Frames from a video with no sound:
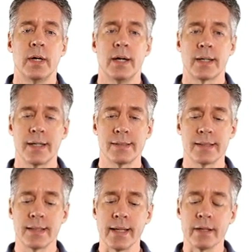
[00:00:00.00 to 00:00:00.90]
A guest
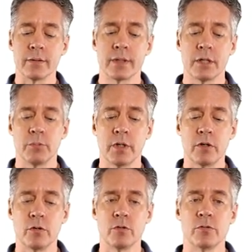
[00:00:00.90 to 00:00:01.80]
account can be
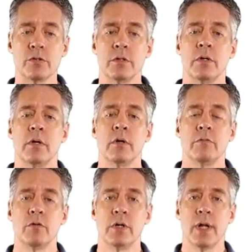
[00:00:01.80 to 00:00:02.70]
used
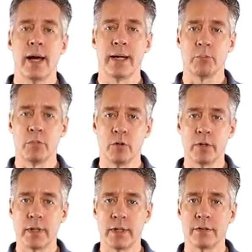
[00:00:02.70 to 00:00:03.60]
for
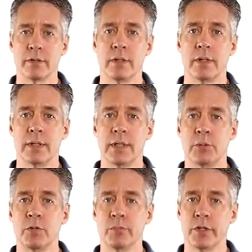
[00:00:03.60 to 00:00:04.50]
non-employees that
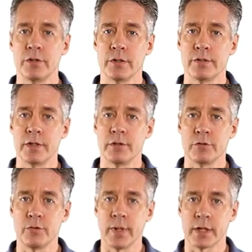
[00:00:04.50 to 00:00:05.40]
need permissions in your
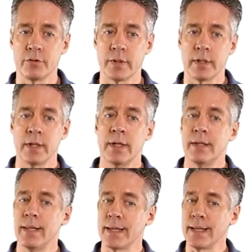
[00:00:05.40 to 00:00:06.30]
directory.
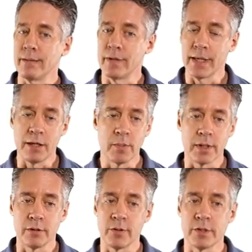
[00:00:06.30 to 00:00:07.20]
They can have any
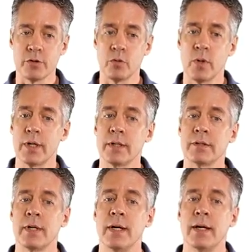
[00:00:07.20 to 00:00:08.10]
email address you
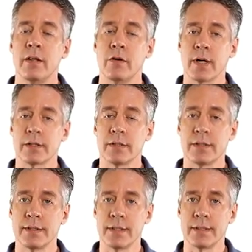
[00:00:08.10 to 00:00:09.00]
want. They're actually
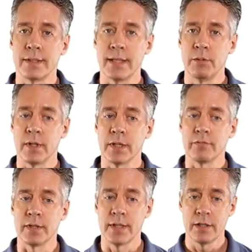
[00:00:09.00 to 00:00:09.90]
sent an email
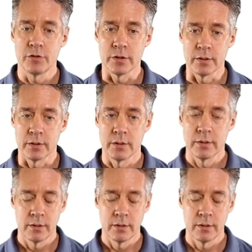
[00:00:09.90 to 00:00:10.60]
invitation.